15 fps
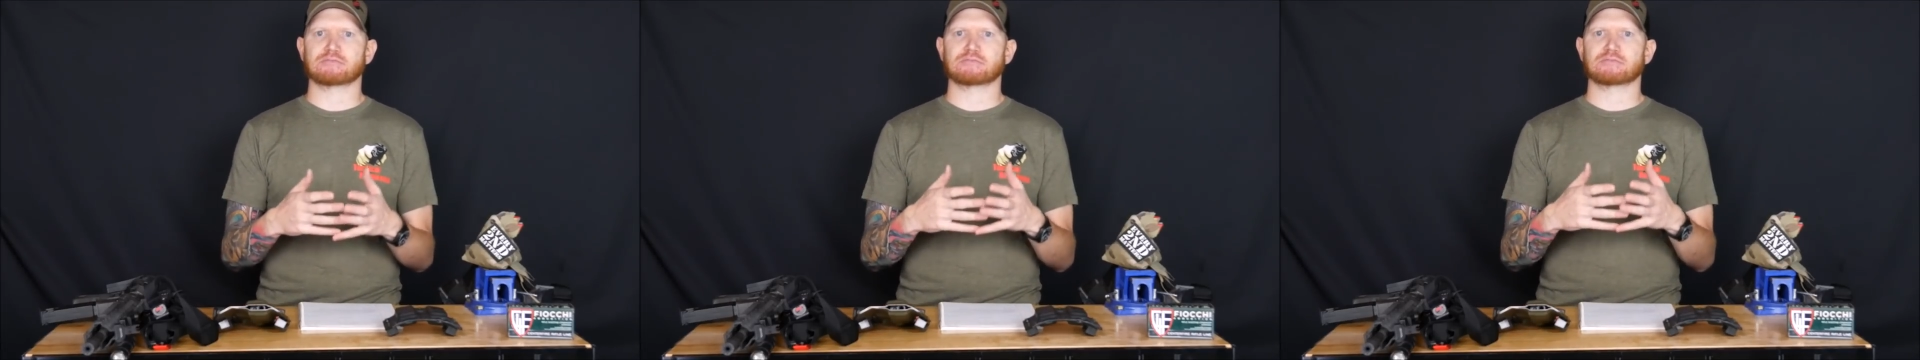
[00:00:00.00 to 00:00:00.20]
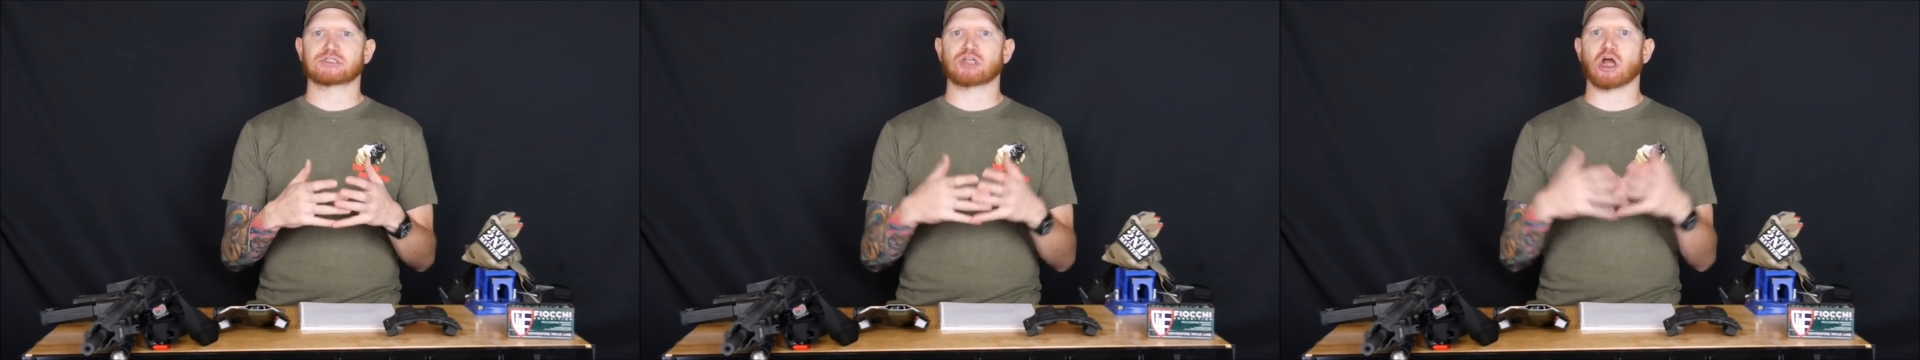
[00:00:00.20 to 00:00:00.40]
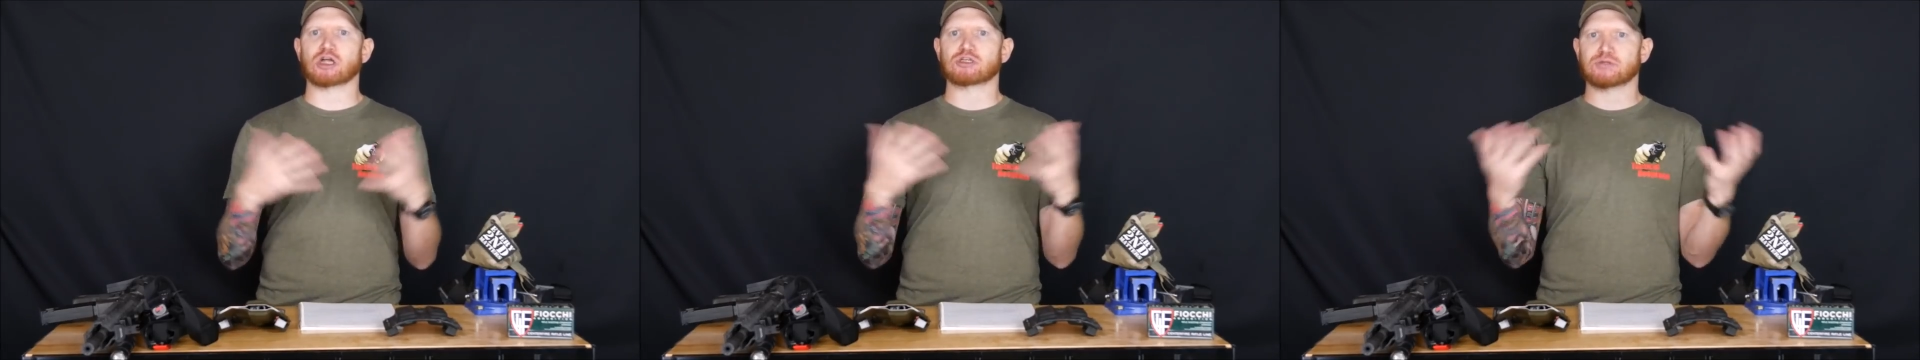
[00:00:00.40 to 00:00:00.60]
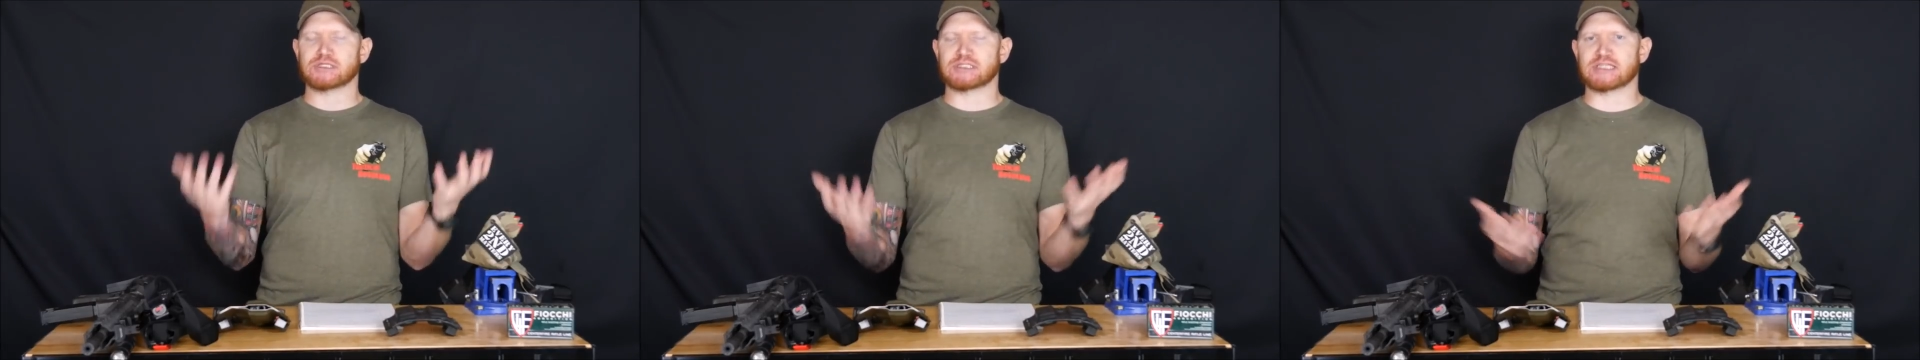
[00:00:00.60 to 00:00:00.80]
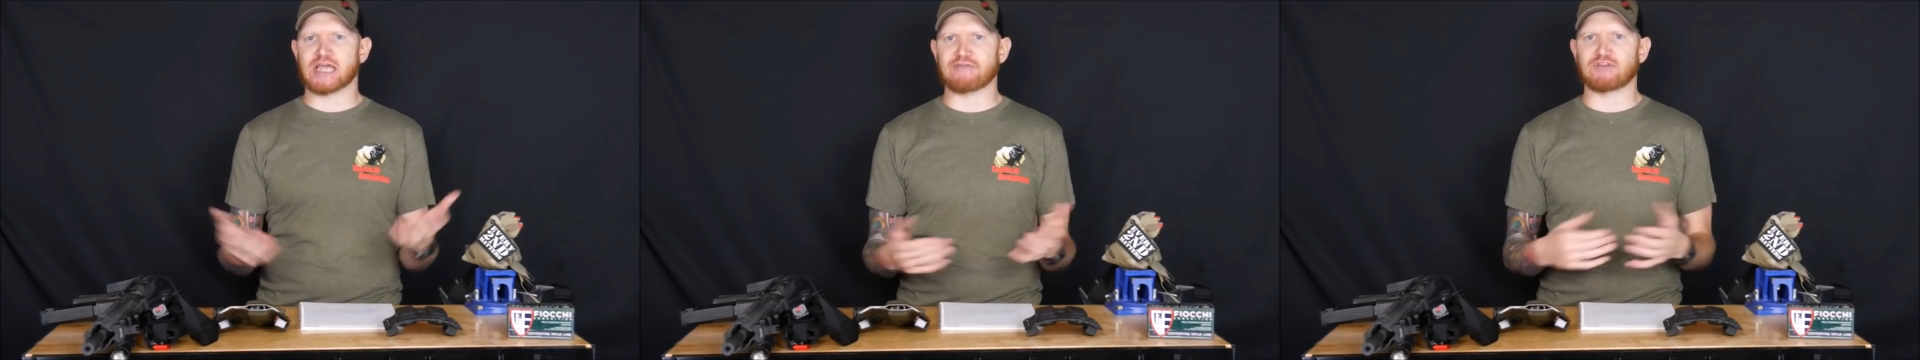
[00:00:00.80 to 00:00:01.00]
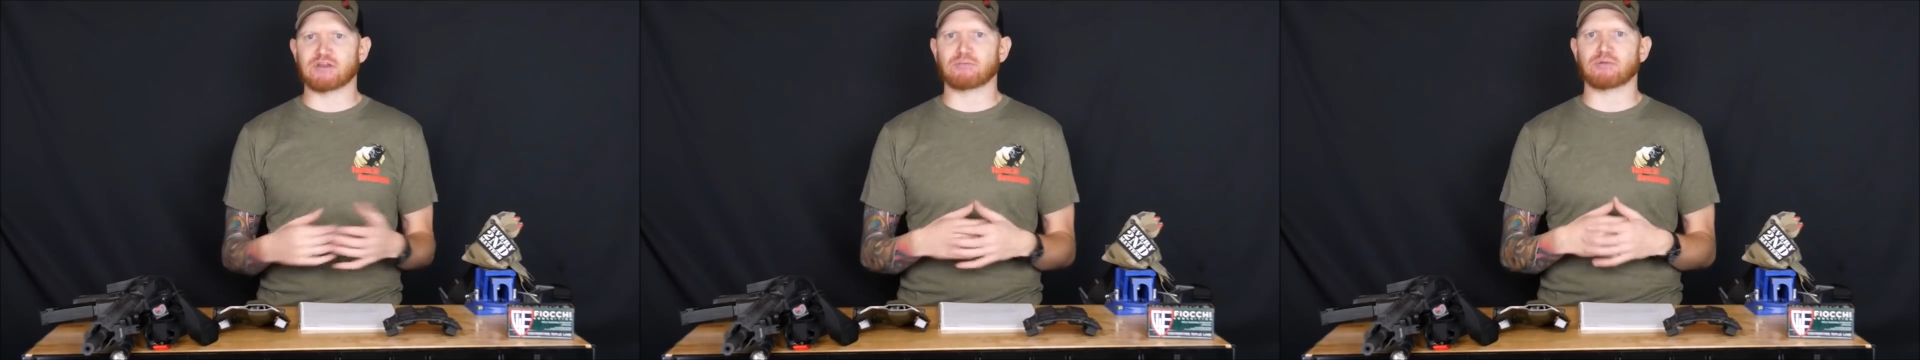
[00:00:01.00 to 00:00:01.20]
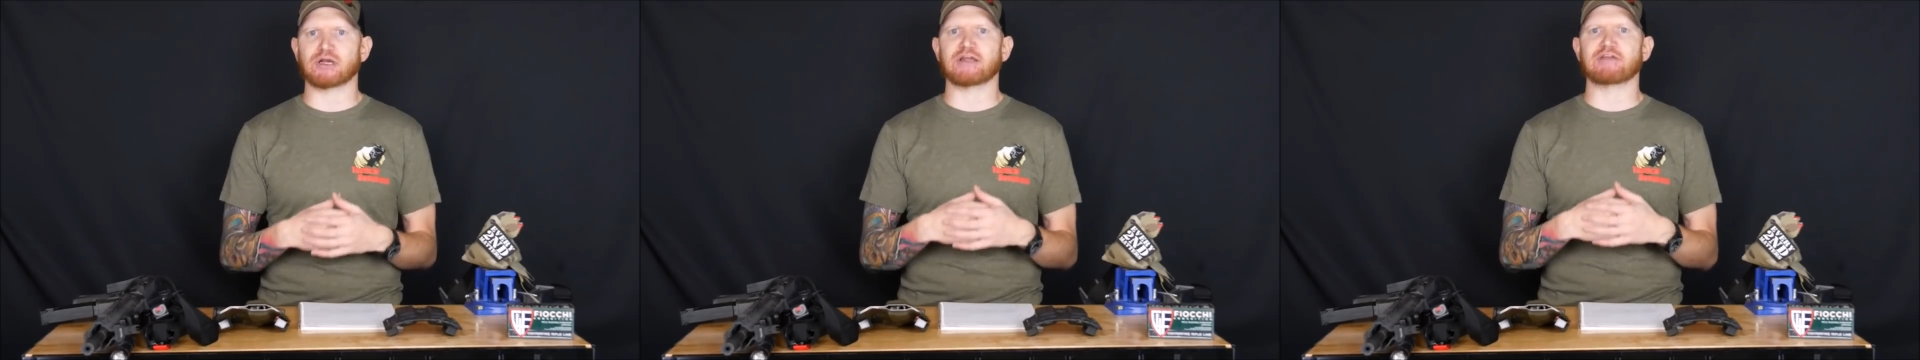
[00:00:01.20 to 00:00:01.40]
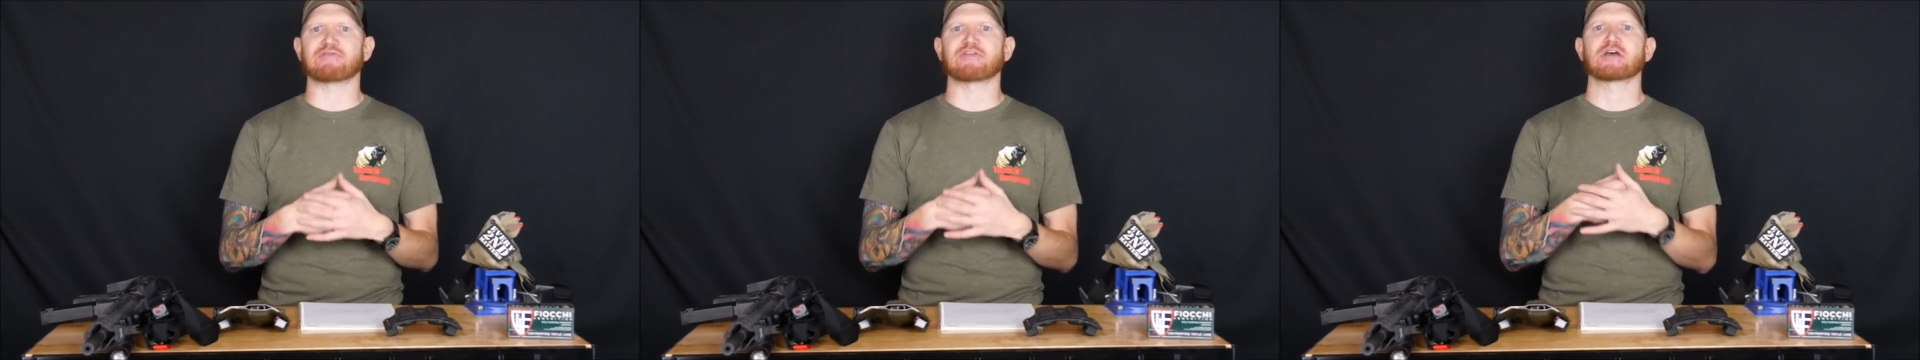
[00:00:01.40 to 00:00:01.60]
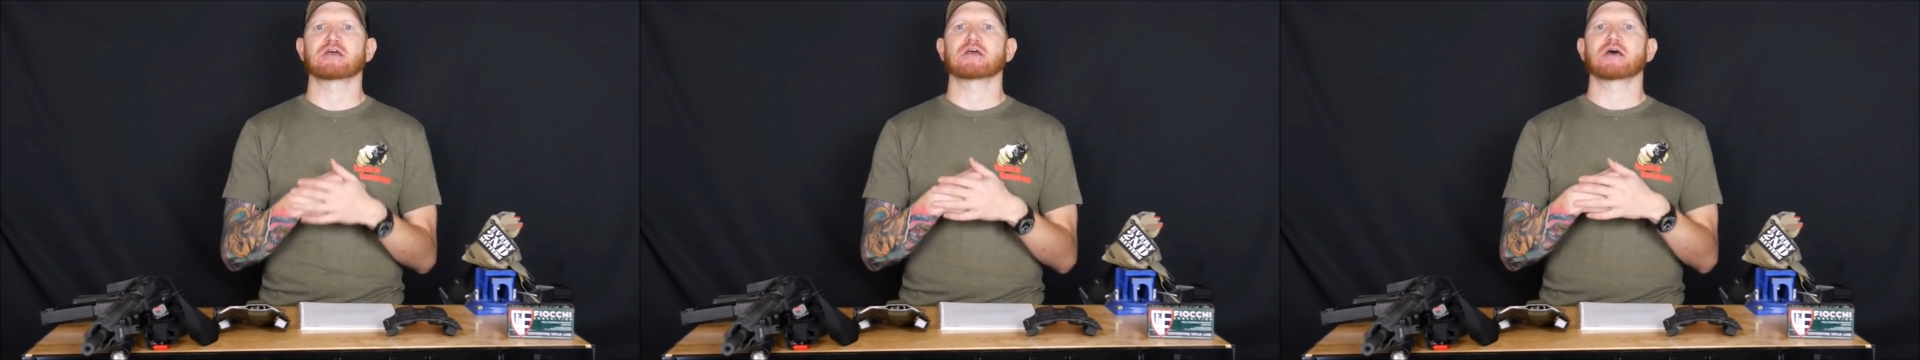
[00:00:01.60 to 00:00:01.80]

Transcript: starts with a safety brief,